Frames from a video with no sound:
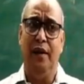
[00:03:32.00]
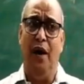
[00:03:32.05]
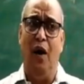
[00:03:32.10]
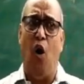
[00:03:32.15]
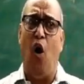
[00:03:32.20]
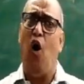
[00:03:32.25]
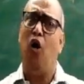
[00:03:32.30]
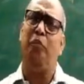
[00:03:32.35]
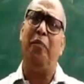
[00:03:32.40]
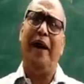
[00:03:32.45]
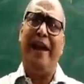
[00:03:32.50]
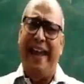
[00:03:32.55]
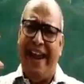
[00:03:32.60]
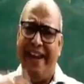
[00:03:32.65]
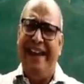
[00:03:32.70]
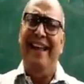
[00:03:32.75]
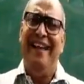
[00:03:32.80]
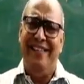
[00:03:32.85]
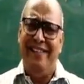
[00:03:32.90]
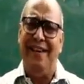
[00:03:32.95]
or by
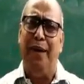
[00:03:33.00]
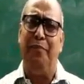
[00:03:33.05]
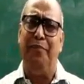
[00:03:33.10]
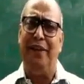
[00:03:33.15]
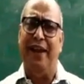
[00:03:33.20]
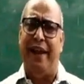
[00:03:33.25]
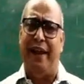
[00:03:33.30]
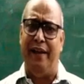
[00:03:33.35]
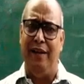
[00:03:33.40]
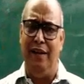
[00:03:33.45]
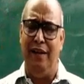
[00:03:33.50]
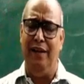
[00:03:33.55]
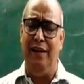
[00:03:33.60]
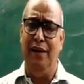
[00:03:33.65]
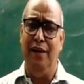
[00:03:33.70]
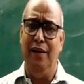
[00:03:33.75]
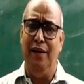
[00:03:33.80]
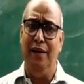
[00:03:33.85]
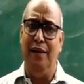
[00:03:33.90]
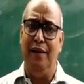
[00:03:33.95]
adding something
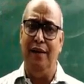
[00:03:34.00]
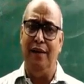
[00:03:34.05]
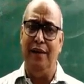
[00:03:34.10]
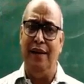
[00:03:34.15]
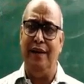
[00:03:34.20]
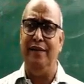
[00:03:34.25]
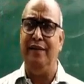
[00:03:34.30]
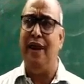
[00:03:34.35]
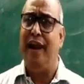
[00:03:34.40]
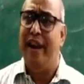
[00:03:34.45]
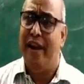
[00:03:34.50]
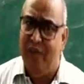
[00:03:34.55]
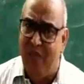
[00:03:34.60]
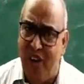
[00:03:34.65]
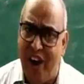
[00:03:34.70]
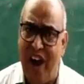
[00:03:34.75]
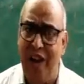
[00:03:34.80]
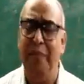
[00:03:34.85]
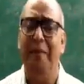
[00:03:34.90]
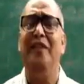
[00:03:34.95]
in the
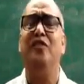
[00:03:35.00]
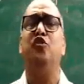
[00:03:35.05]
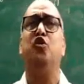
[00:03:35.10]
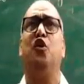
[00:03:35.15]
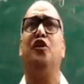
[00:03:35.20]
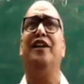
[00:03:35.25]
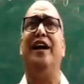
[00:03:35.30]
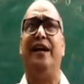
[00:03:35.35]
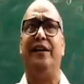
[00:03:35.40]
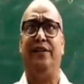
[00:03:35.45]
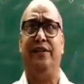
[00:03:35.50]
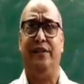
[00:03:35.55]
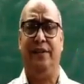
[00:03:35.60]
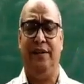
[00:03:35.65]
environment so that